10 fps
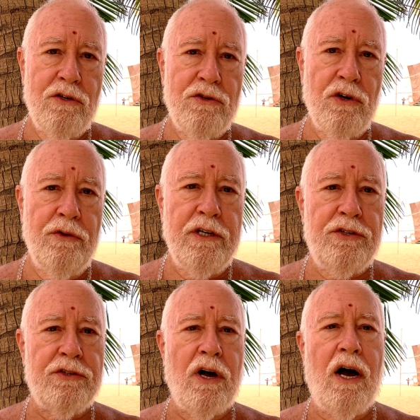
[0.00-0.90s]
So this
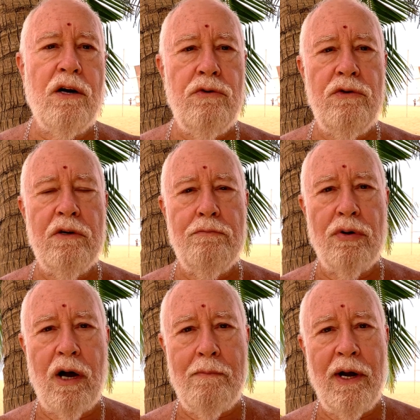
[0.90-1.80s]
Saguna
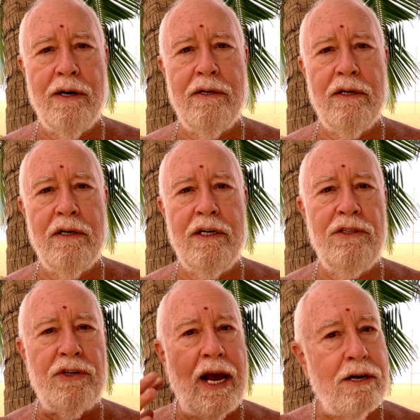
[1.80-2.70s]
Brahman
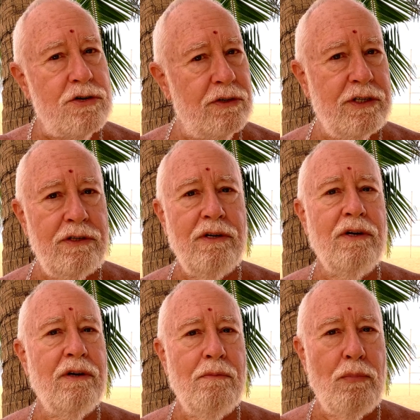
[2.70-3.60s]
is actually
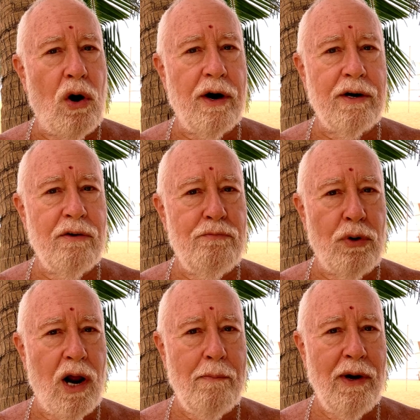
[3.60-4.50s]
part of
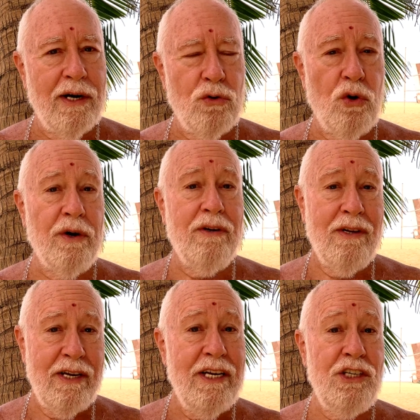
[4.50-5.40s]
Brahman or
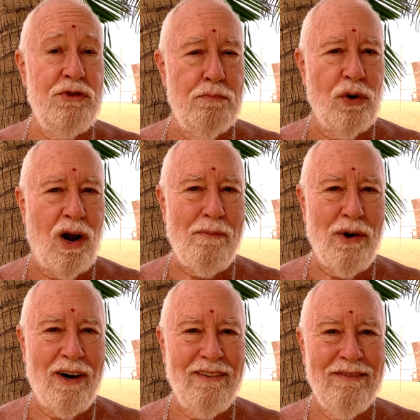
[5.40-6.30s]
is
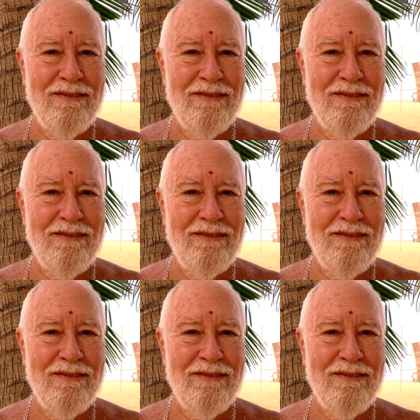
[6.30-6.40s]
Brahman,